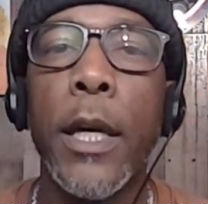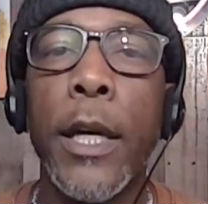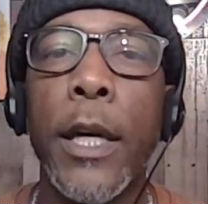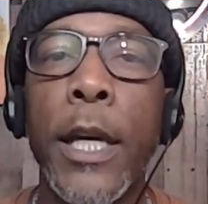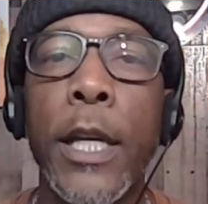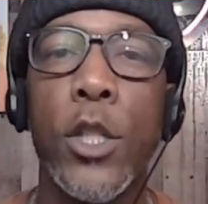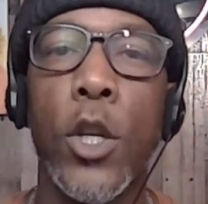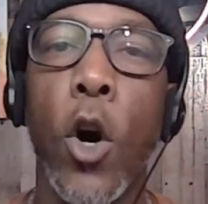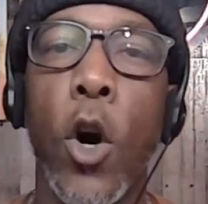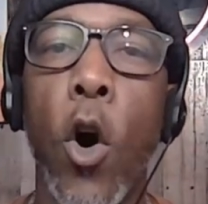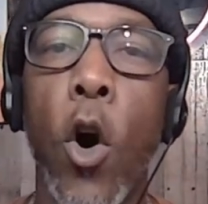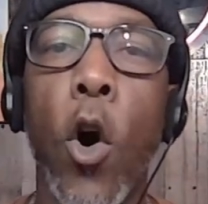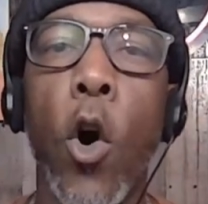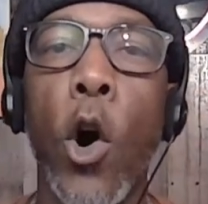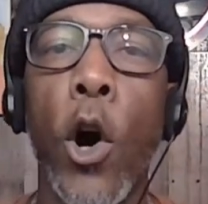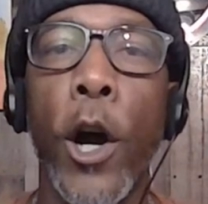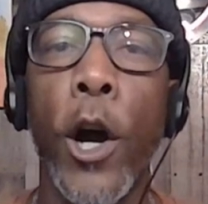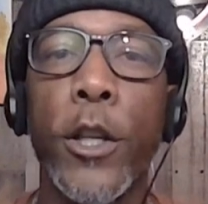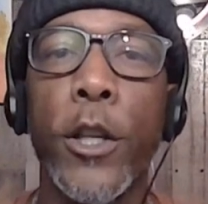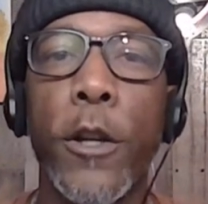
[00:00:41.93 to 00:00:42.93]
It's
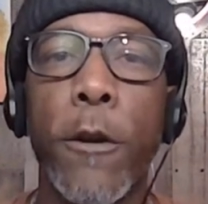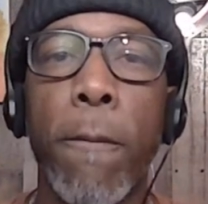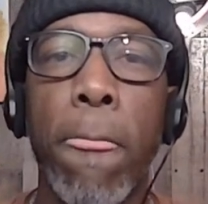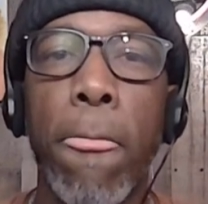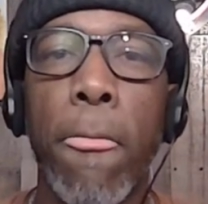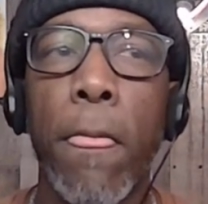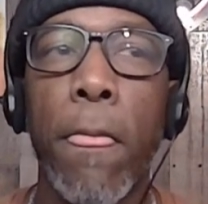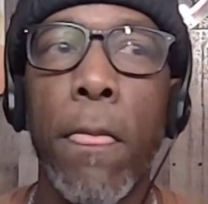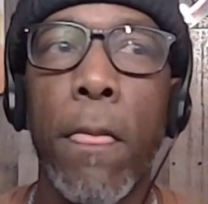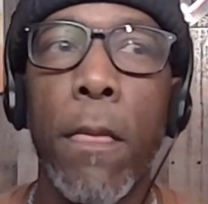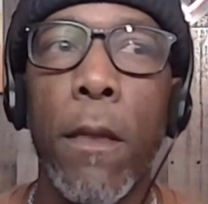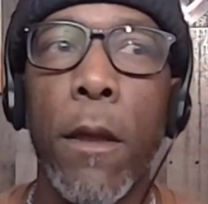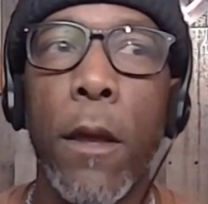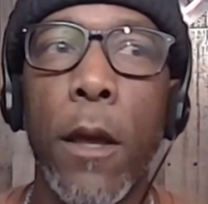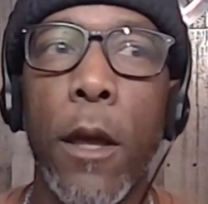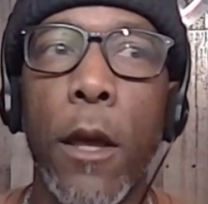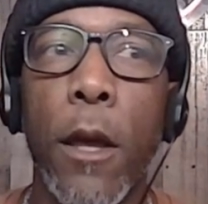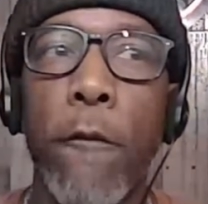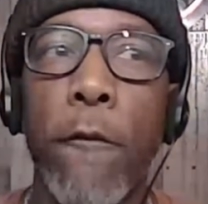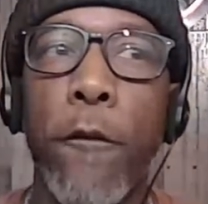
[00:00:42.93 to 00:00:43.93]
hard
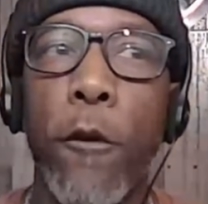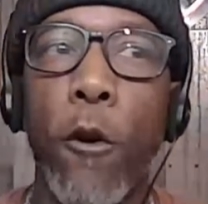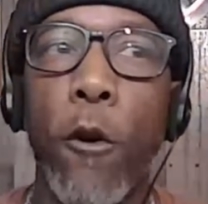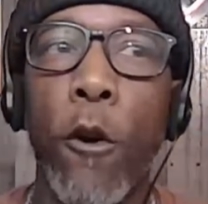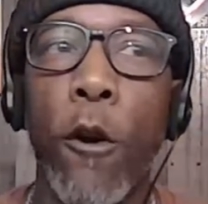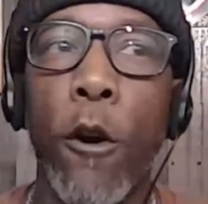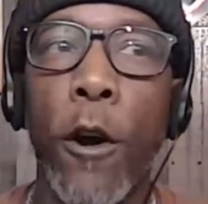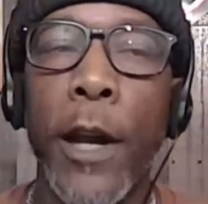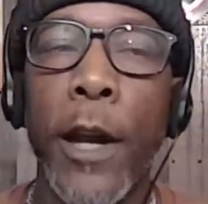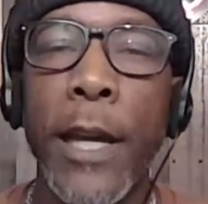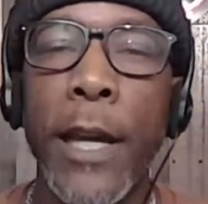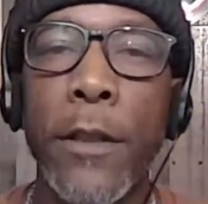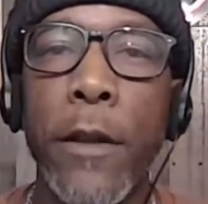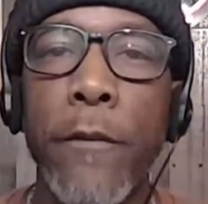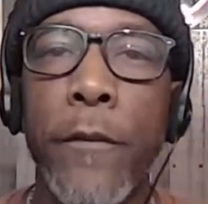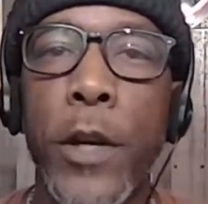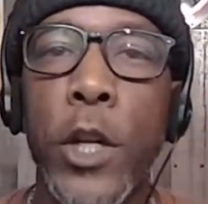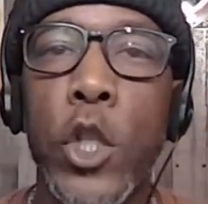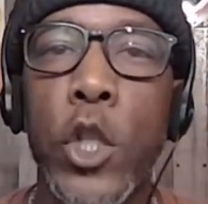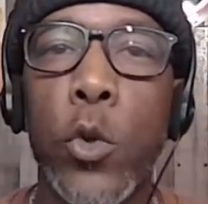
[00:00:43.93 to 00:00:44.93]
for
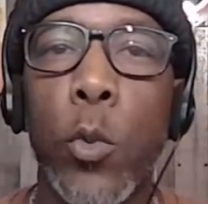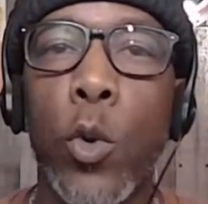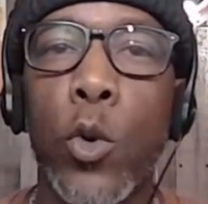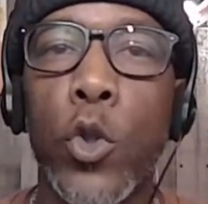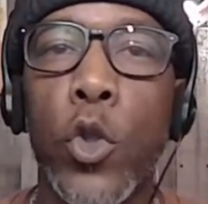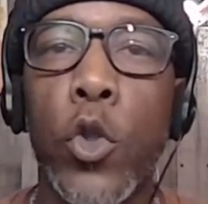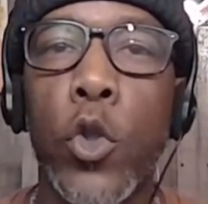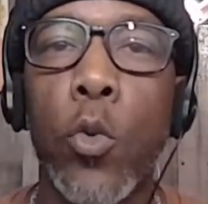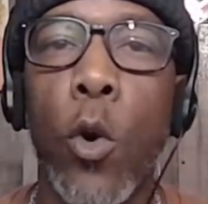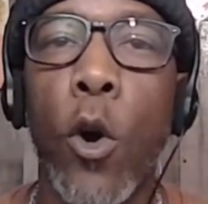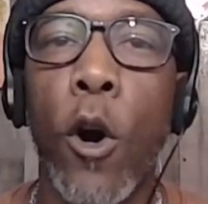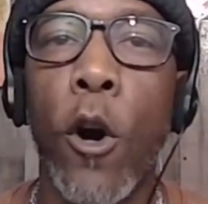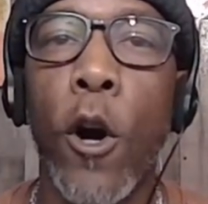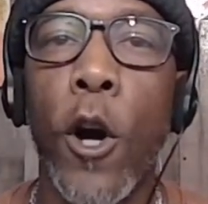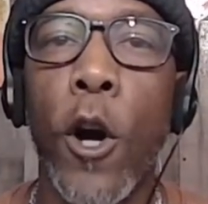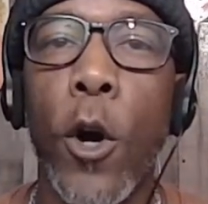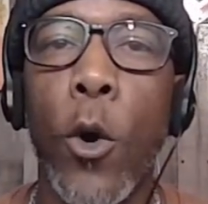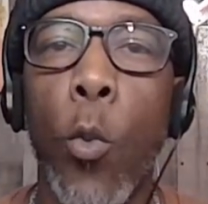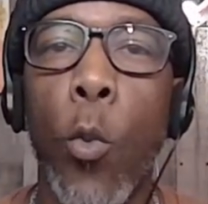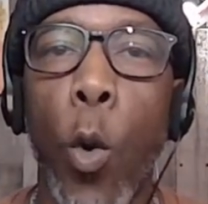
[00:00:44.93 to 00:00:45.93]
individuals who
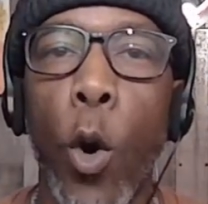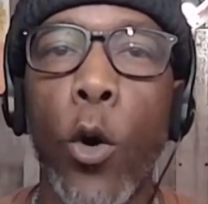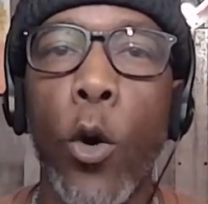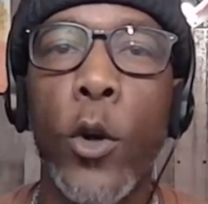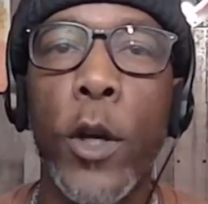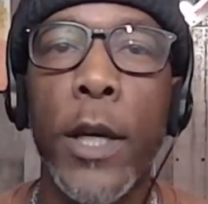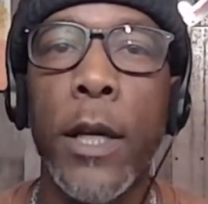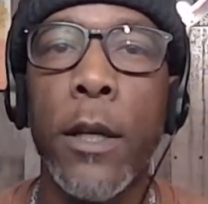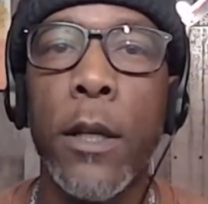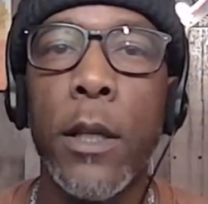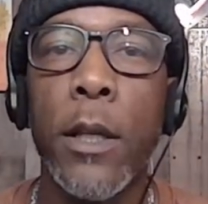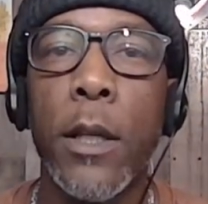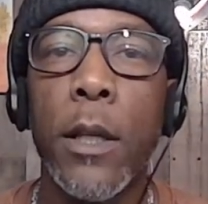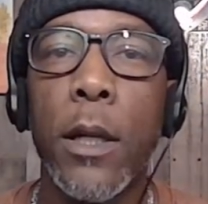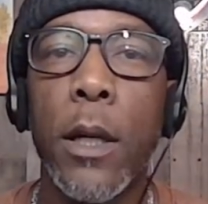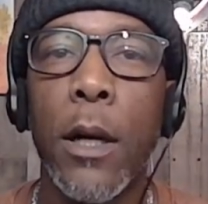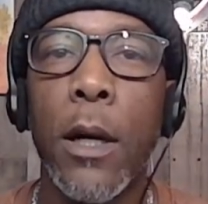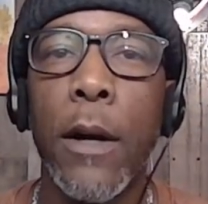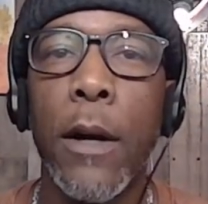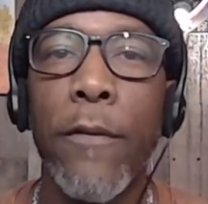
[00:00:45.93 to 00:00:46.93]
are working
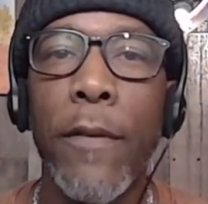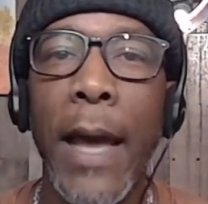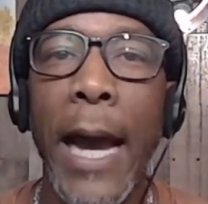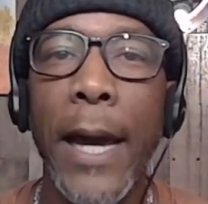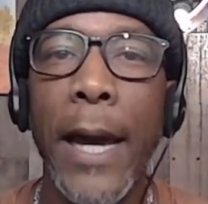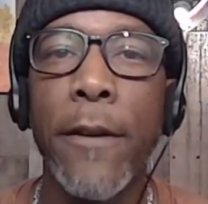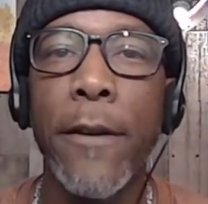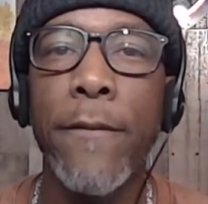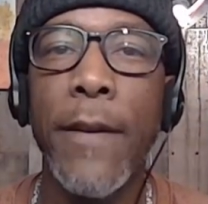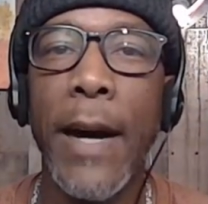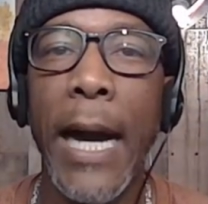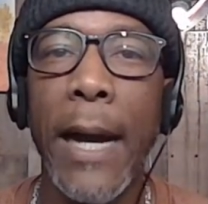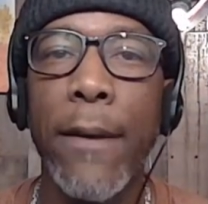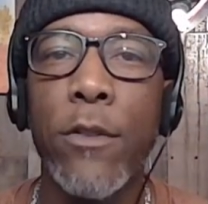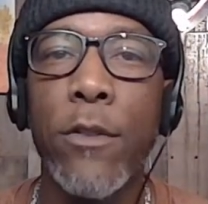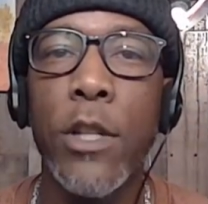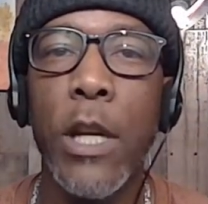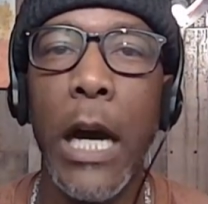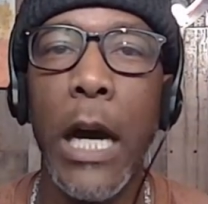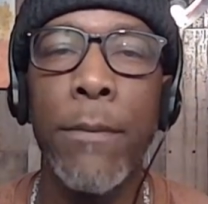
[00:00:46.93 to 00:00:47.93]
a nine to
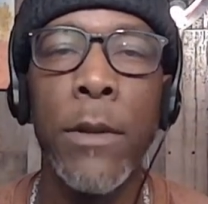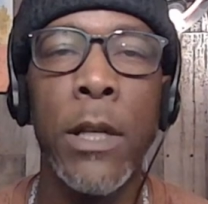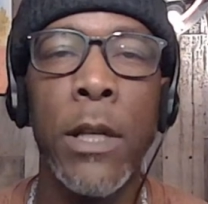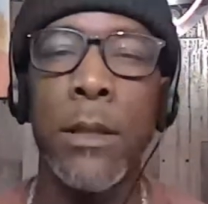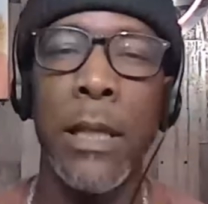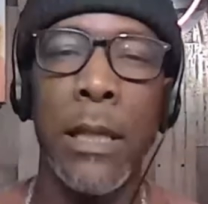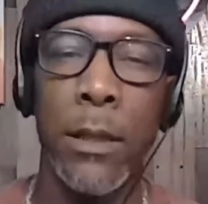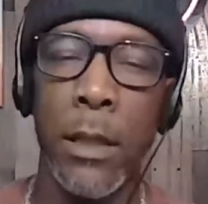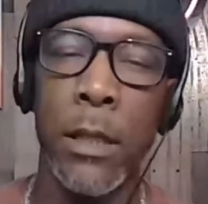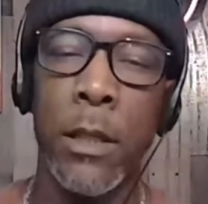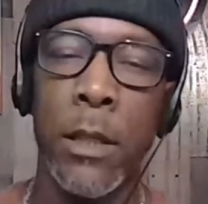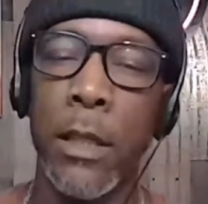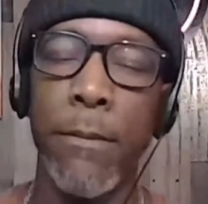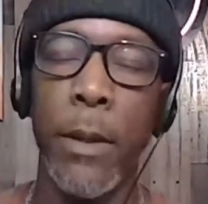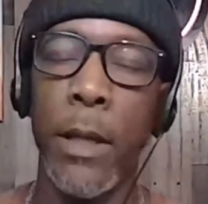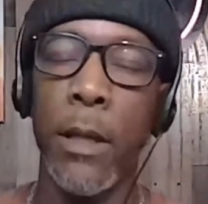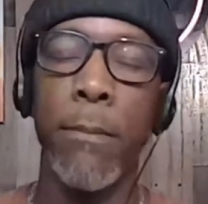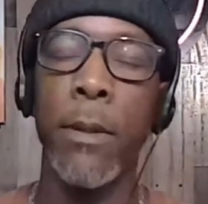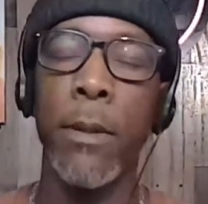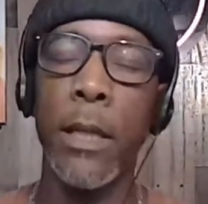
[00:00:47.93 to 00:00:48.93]
five job. That, that doesn't even
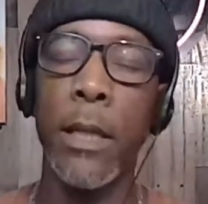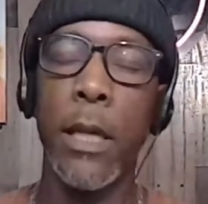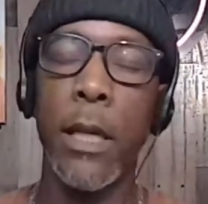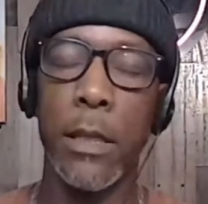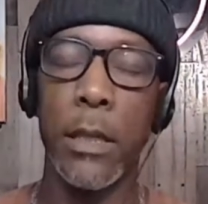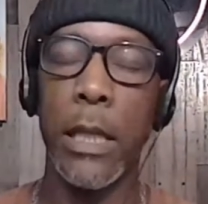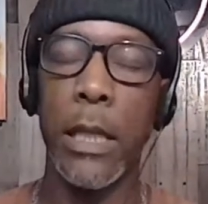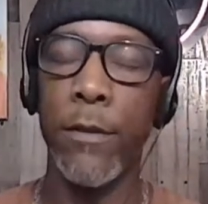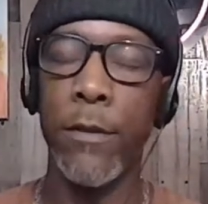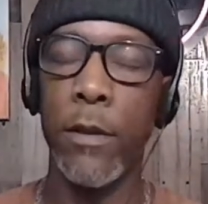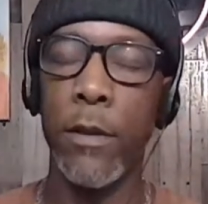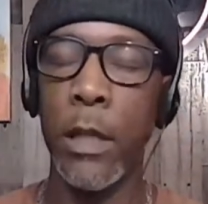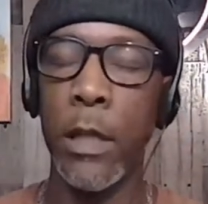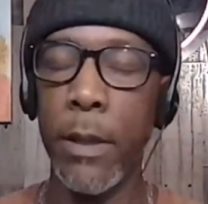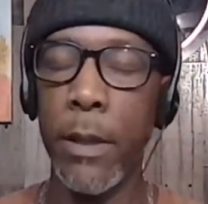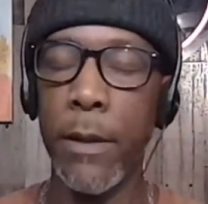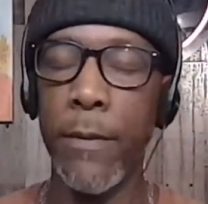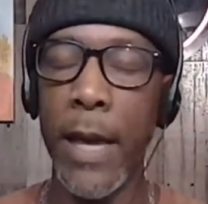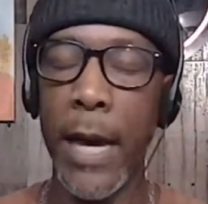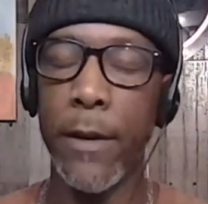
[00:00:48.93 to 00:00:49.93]
mean be, it doesn't even need to
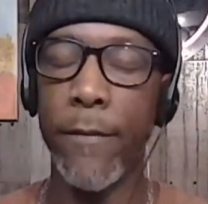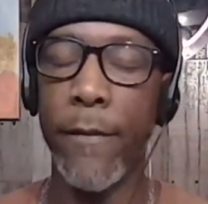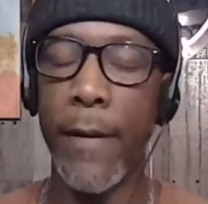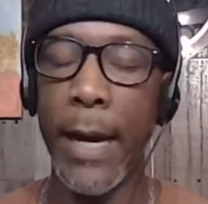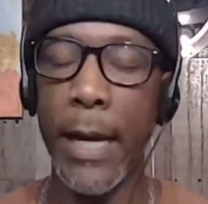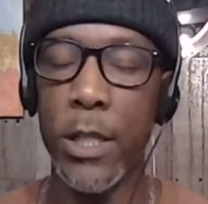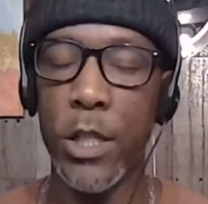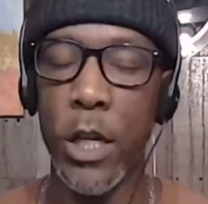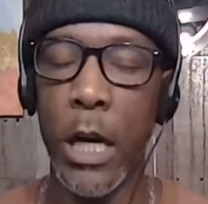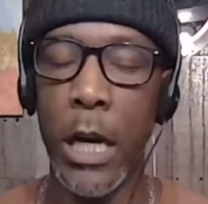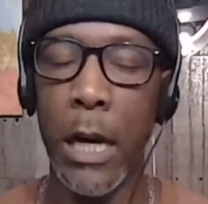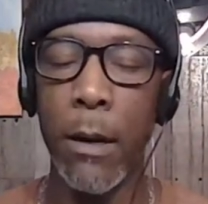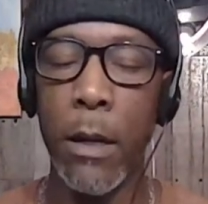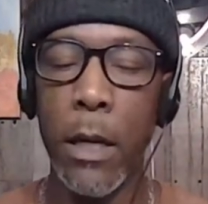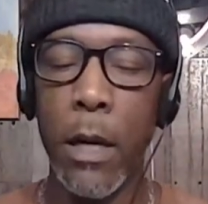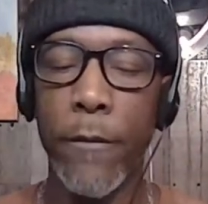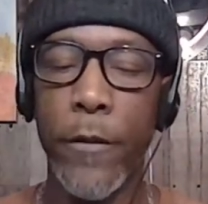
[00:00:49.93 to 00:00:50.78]
be a nine to five job.